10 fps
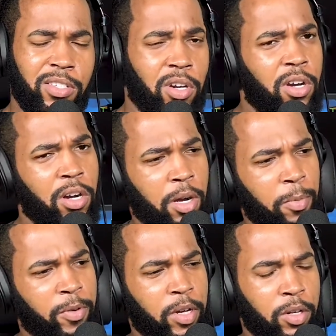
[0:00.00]
girl, come
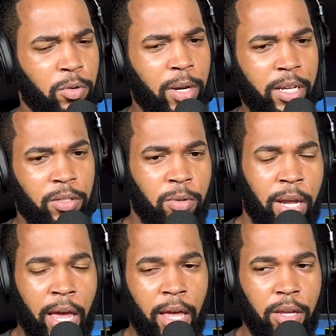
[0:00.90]
over here, do this, do
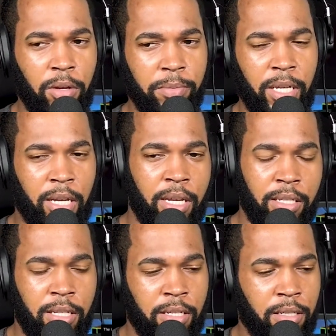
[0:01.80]
that, you know what I'm saying,
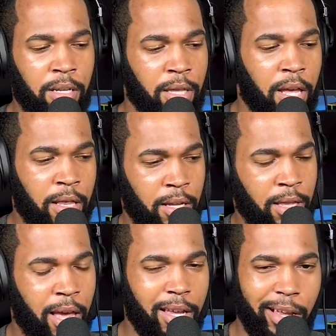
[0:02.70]
kiss this, suck that, lick
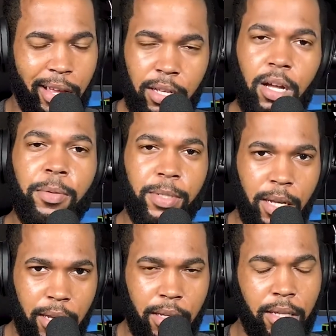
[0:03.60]
that, yeah, you know what I'm
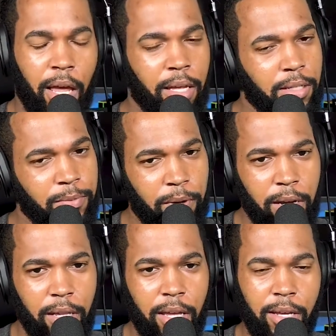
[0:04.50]
saying, like, it's
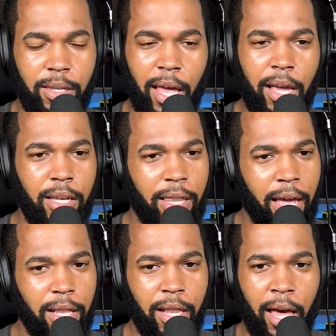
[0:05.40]
very there.
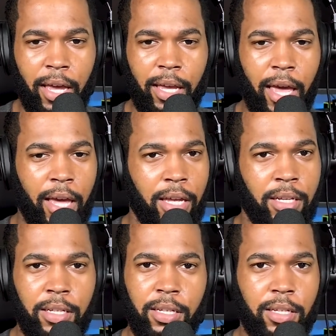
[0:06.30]
They like, hey,
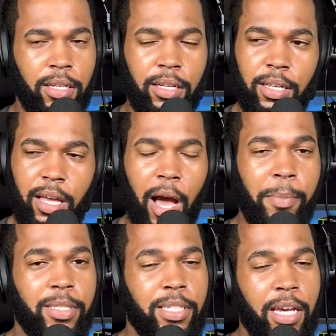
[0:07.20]
I'm
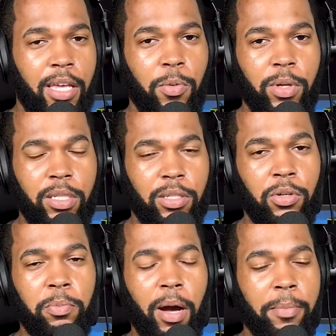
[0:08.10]
gonna tell you what to
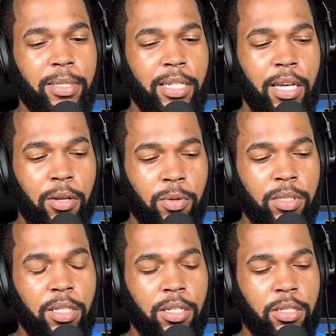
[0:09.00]
do, but I'm gonna tell you in
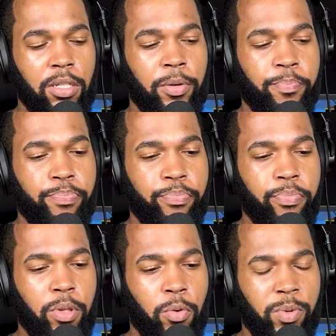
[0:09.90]
such a
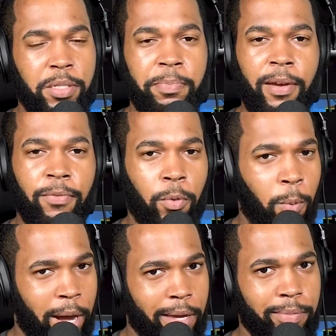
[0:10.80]
respectful
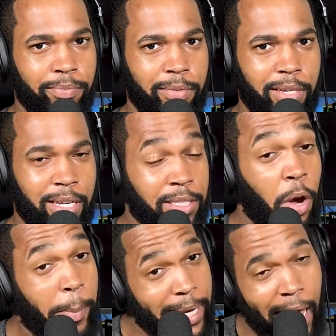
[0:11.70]
way. It's
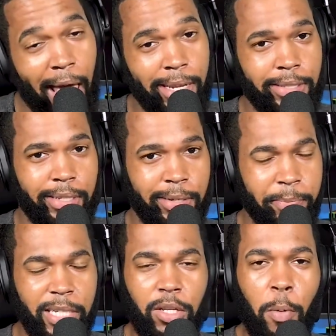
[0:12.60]
gonna be nasty,
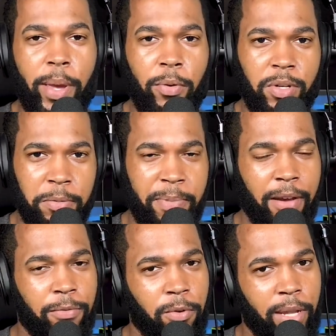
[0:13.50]
but it's gonna be
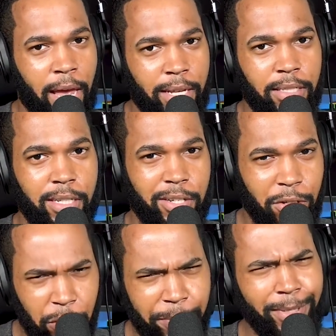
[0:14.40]
respectful nasty, you
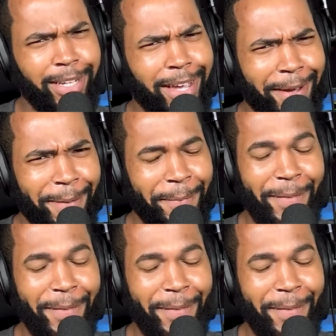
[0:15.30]
know what I'm saying?